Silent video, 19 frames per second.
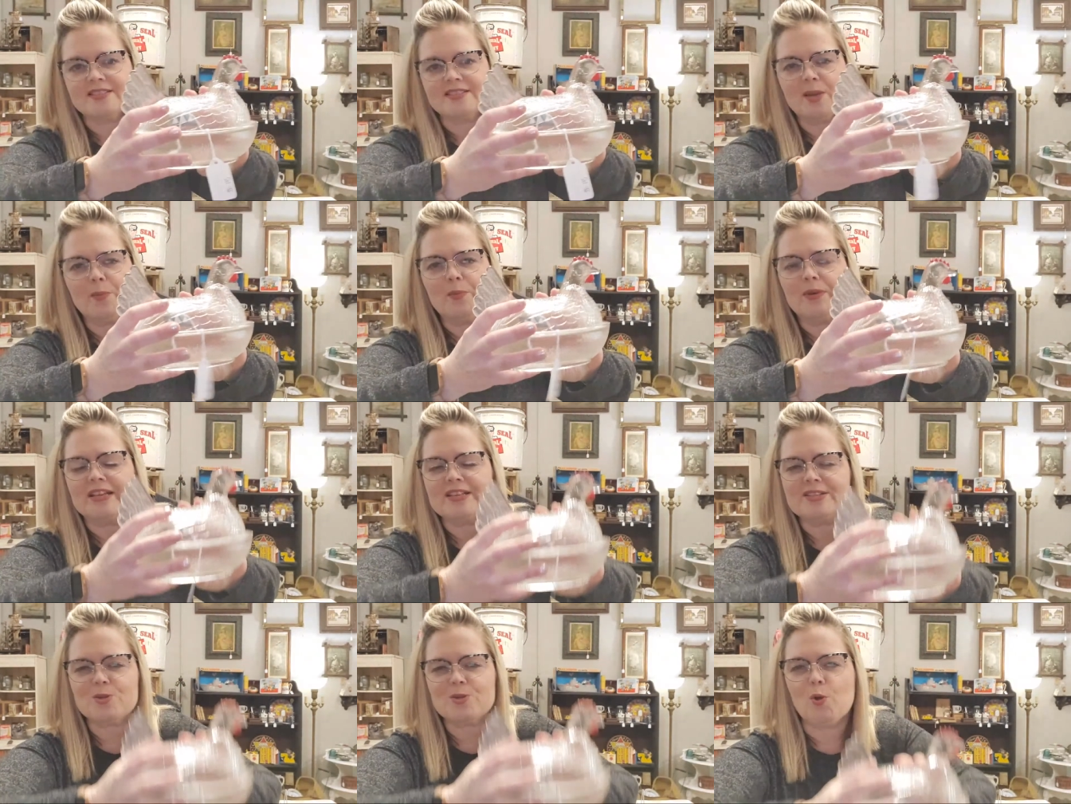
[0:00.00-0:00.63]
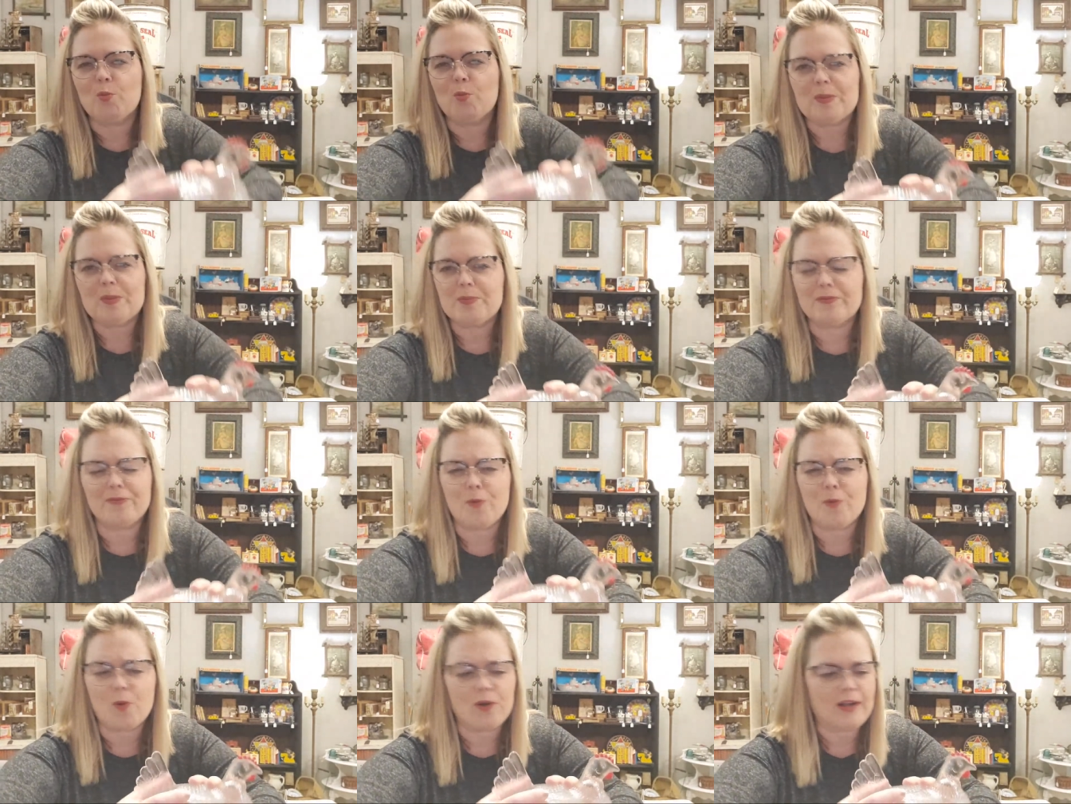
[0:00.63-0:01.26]
Someone has told me
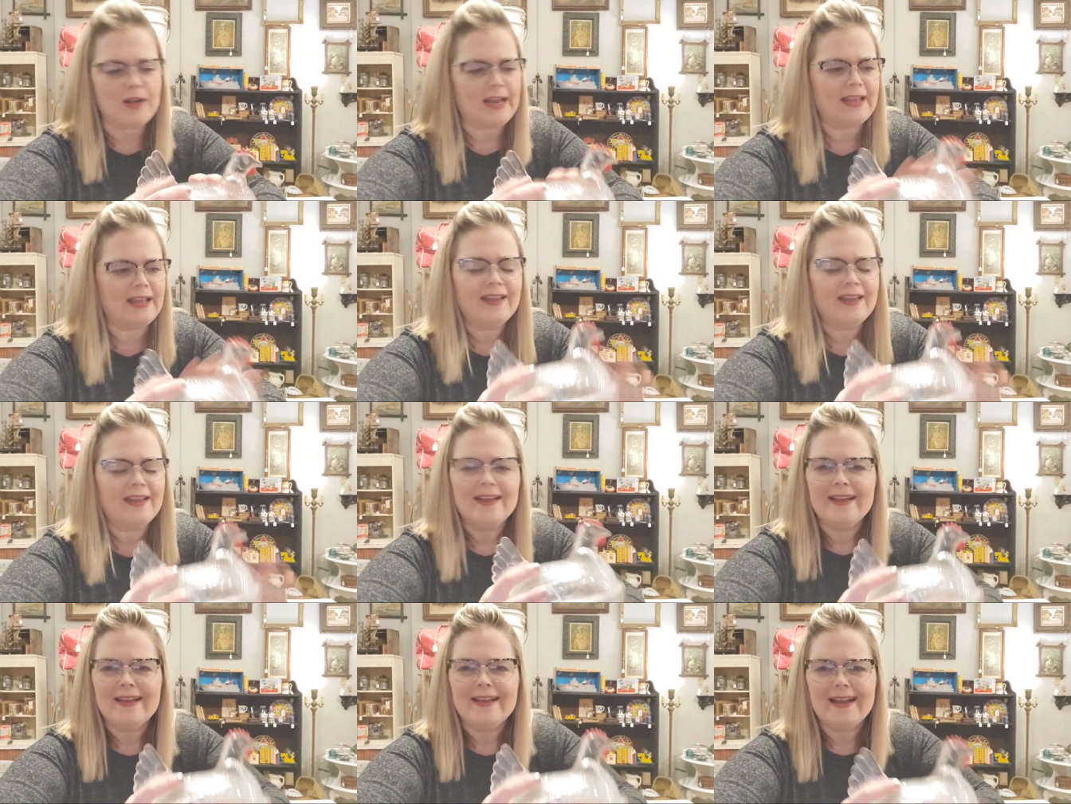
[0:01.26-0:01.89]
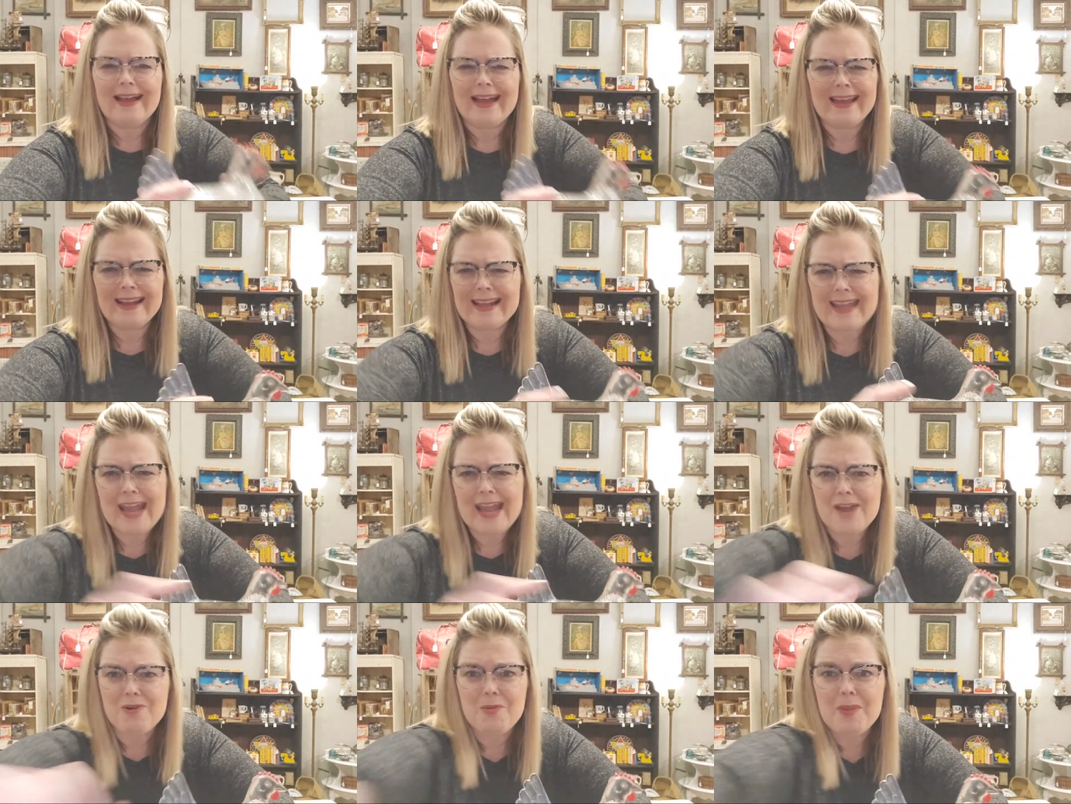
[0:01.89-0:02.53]
before, and I and I
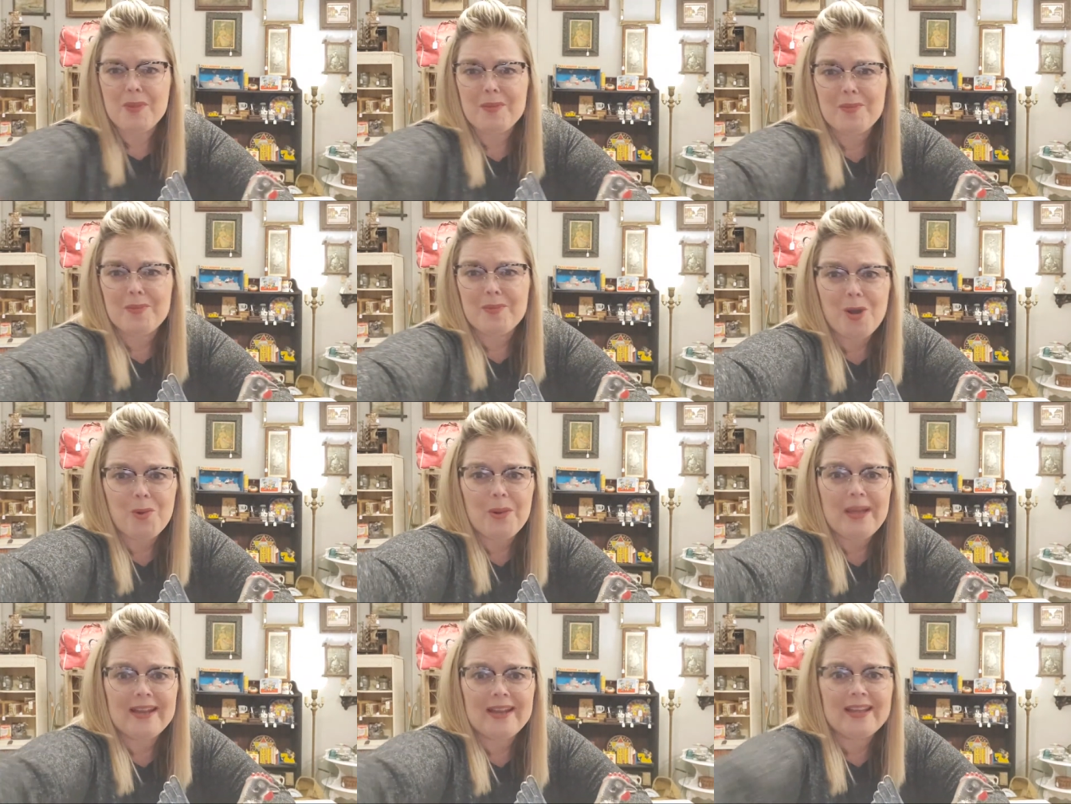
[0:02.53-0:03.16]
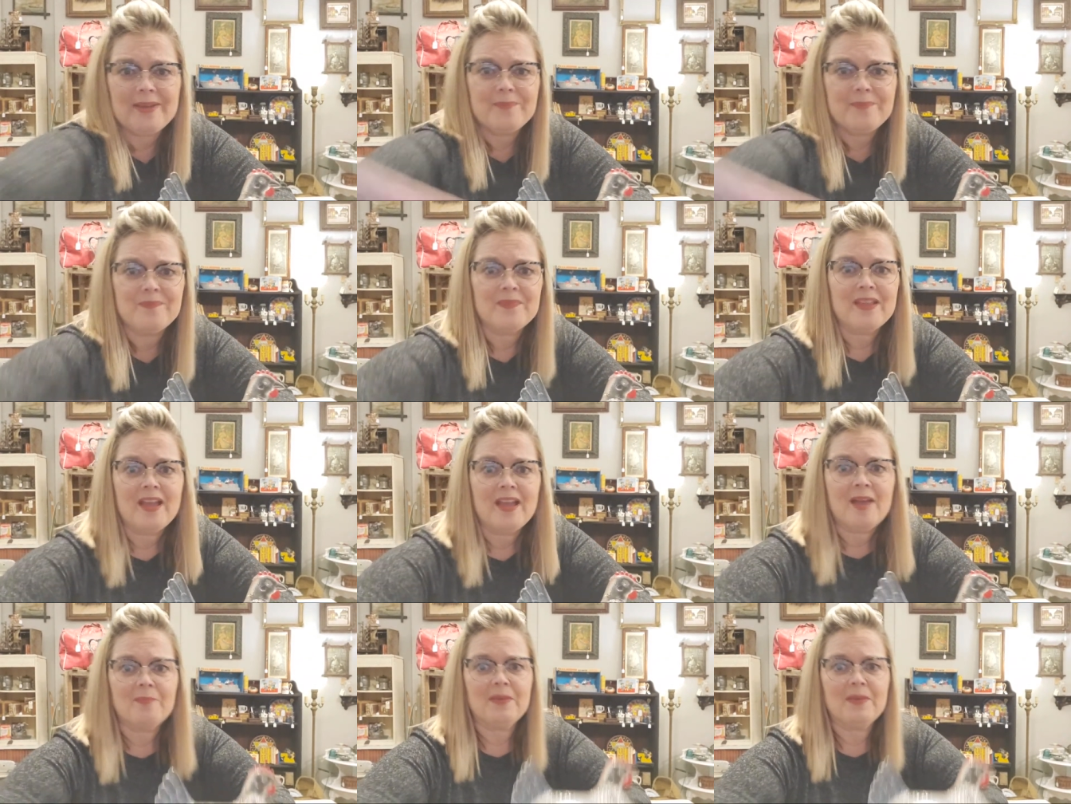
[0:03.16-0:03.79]
can't remember already.
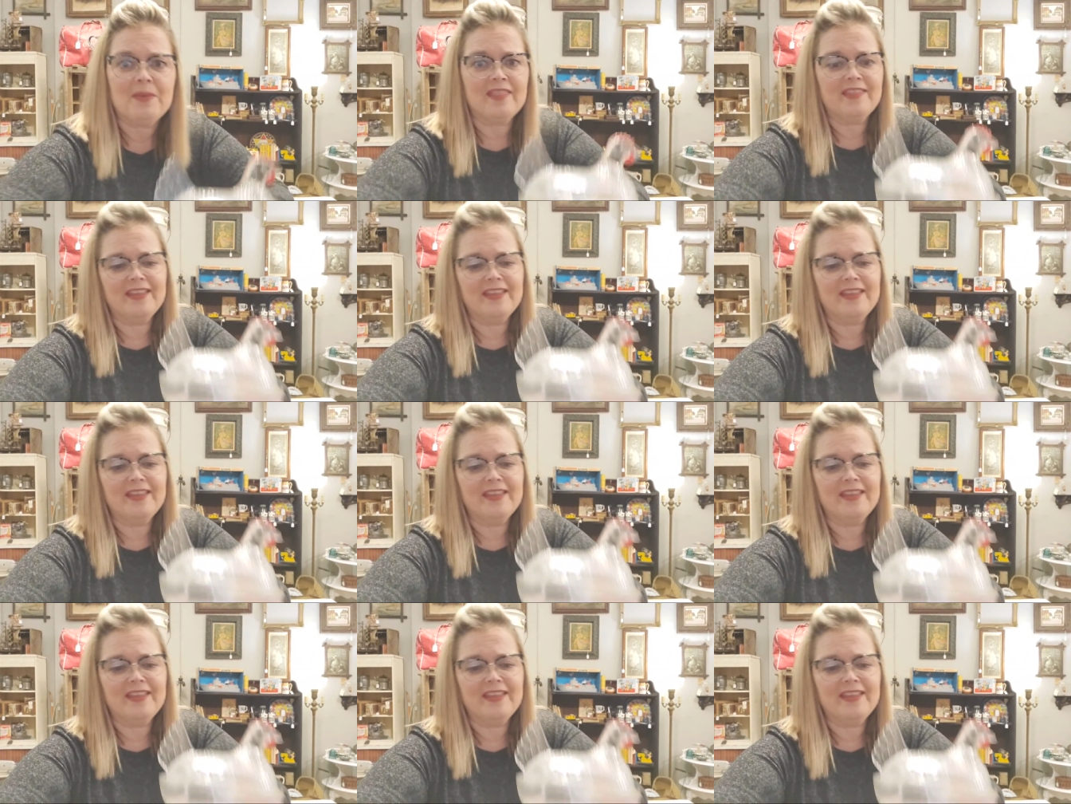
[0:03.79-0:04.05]
But